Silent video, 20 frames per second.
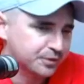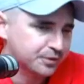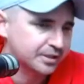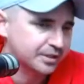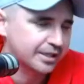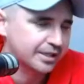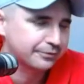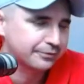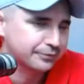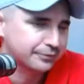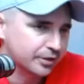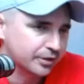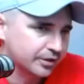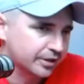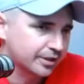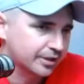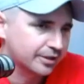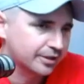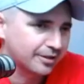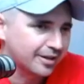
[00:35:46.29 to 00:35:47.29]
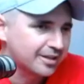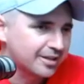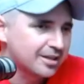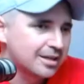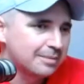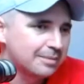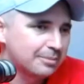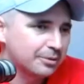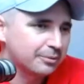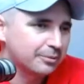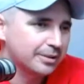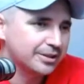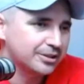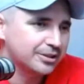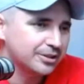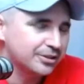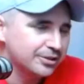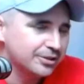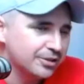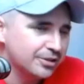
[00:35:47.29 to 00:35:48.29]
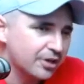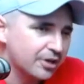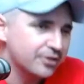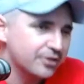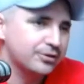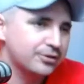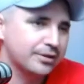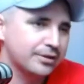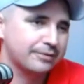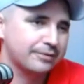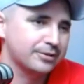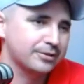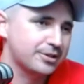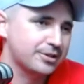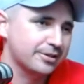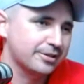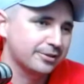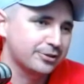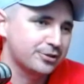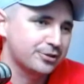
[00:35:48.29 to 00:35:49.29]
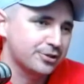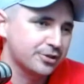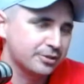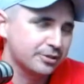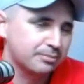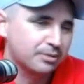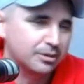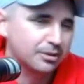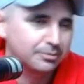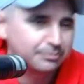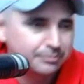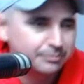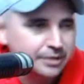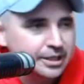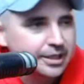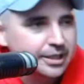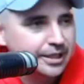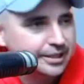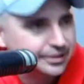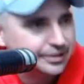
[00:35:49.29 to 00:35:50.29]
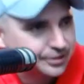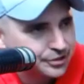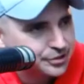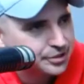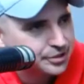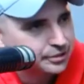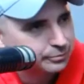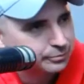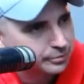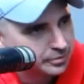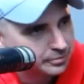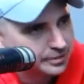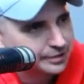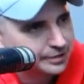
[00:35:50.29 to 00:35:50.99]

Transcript: and didn't have a phone yet, alright. But when you know you have the solution to the problem and you still want